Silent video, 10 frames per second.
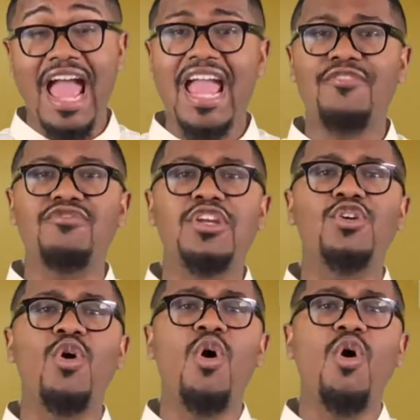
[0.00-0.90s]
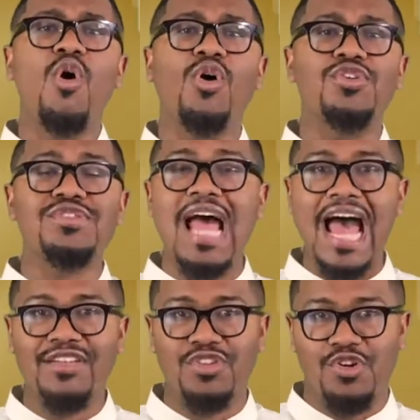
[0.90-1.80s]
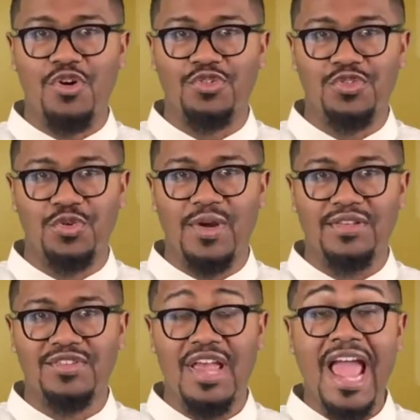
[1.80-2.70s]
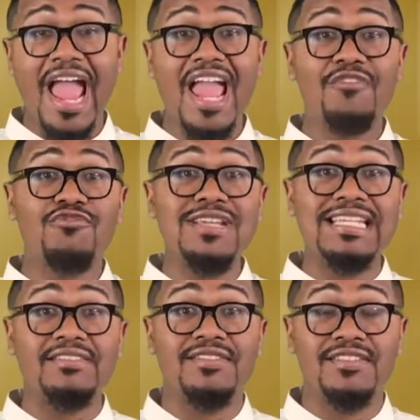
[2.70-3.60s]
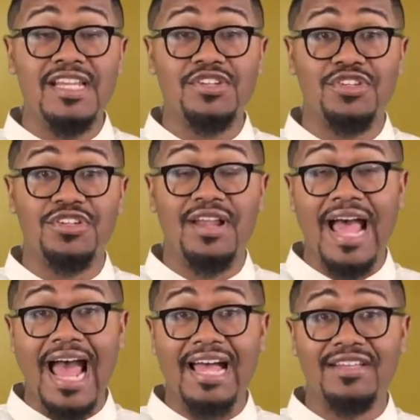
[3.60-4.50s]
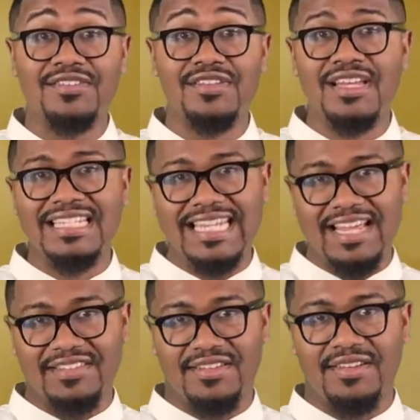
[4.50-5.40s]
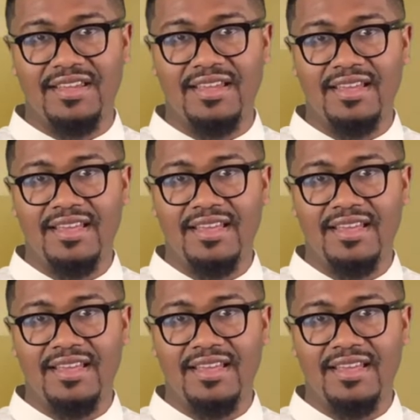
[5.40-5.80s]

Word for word: Every cause has a consequence. Every decision has a destiny.